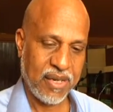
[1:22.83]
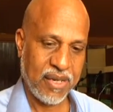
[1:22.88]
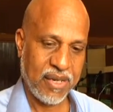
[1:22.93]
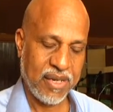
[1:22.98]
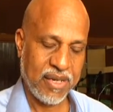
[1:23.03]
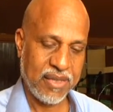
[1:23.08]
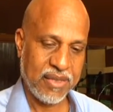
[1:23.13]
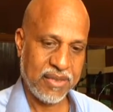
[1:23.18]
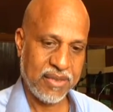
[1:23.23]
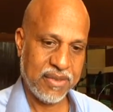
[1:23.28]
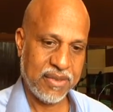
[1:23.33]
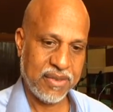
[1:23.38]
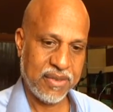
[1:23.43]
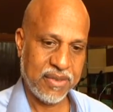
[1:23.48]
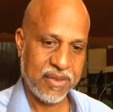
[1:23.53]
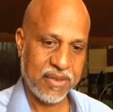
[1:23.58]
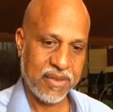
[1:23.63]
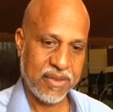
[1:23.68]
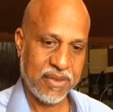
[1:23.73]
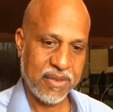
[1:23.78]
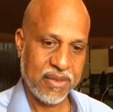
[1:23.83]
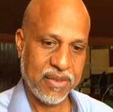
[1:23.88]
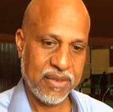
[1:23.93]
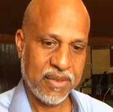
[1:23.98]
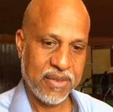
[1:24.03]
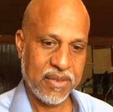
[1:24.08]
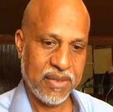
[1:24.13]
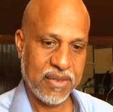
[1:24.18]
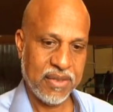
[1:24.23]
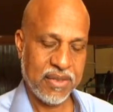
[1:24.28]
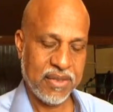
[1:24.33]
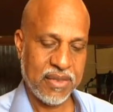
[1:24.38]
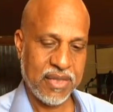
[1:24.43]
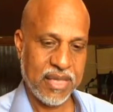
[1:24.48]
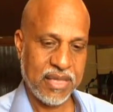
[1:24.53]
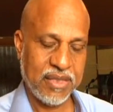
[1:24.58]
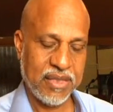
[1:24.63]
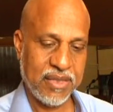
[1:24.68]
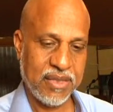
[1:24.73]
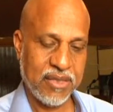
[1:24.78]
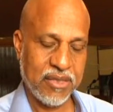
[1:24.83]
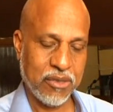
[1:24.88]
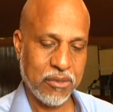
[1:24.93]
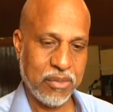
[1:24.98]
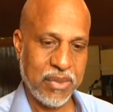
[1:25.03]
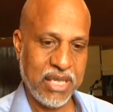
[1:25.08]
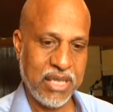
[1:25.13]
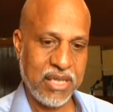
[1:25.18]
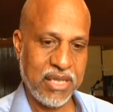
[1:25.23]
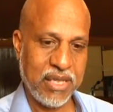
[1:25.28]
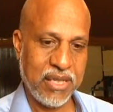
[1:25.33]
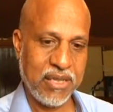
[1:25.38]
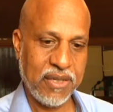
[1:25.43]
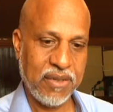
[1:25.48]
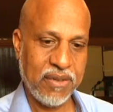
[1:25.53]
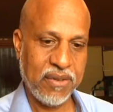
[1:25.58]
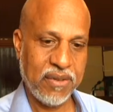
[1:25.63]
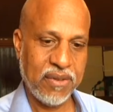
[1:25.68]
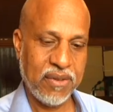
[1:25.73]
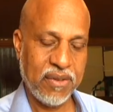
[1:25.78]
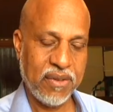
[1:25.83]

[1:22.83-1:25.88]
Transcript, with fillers: and that it is making